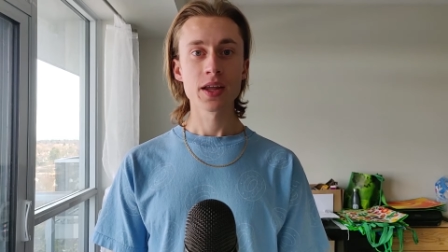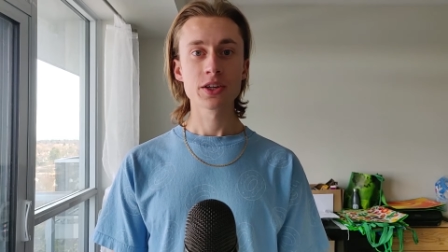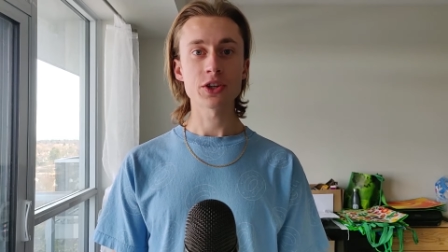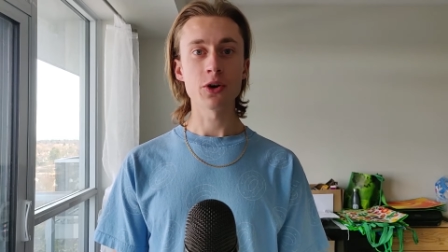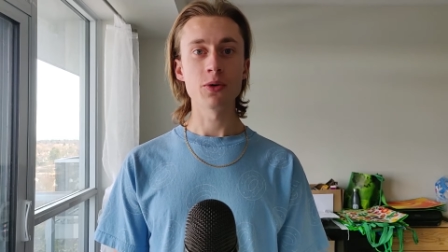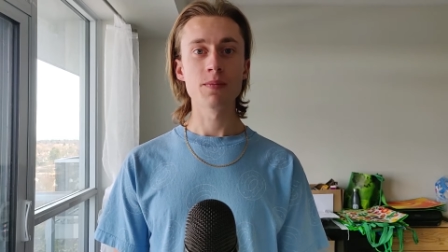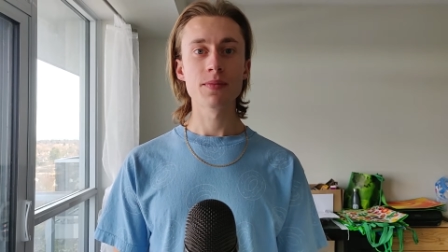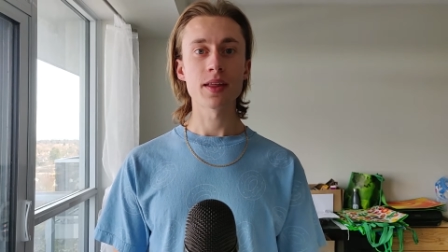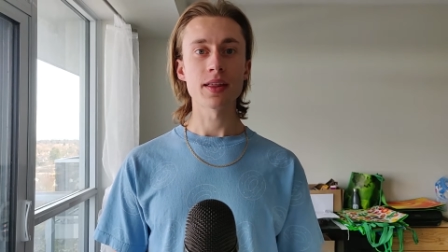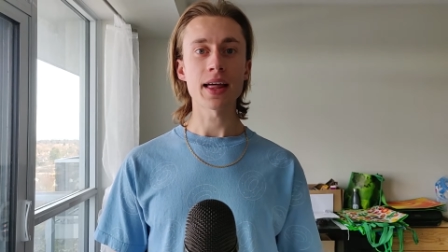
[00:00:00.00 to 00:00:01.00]
So
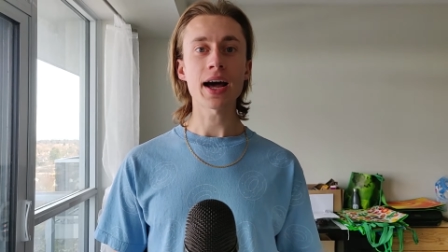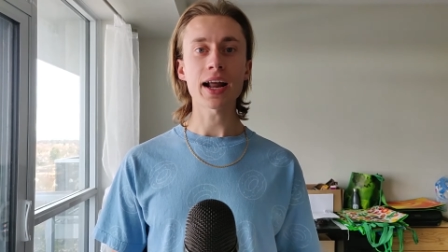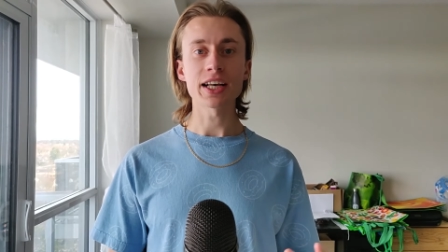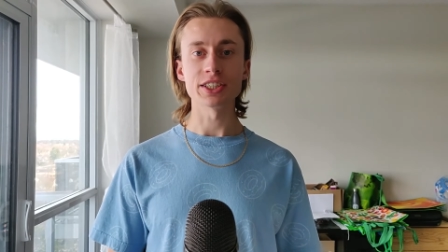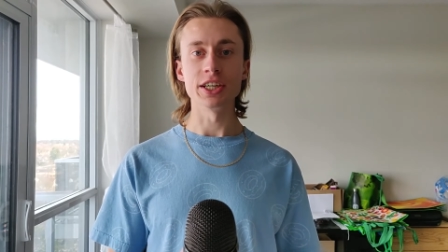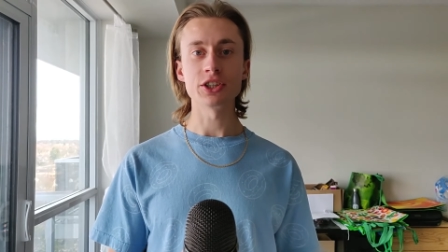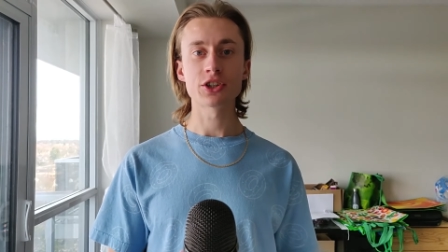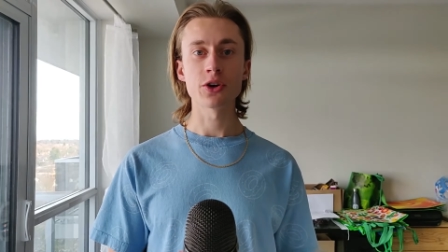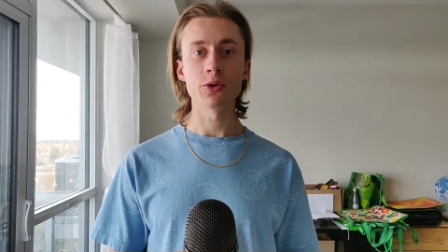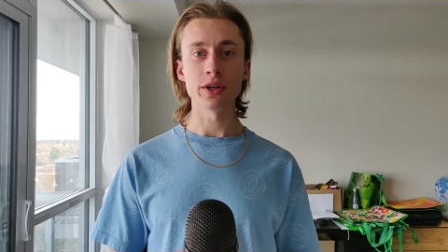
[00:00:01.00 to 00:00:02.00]
that, as an
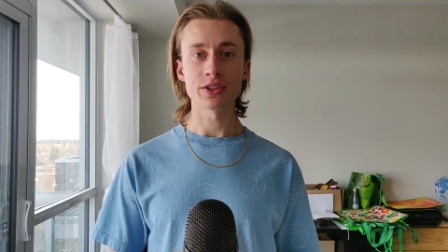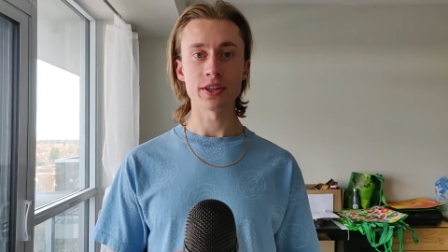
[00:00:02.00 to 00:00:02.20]
intro into